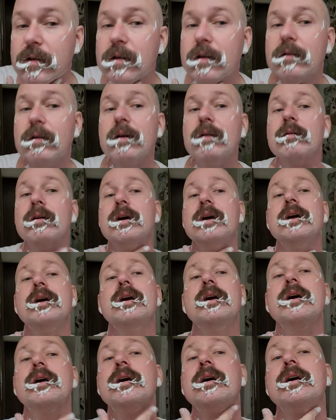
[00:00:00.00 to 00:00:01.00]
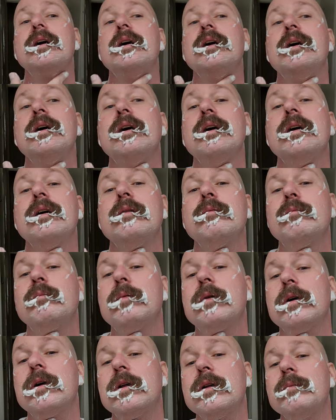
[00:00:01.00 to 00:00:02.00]
See, like right here,
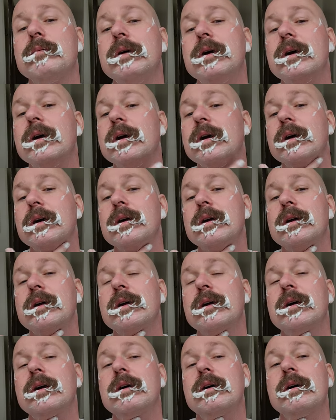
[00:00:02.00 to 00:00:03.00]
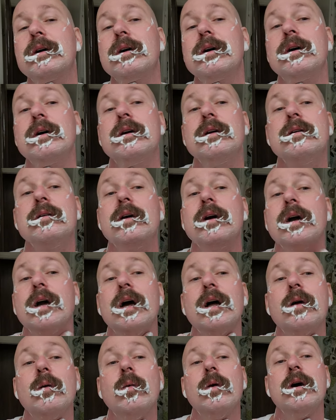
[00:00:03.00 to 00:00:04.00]
problem area. So I
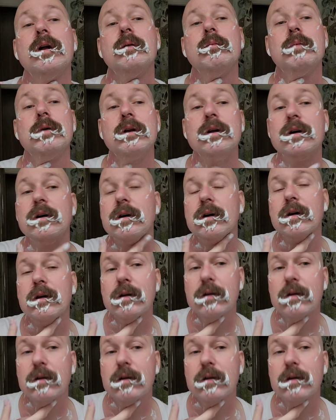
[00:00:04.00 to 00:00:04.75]
got quite a bit of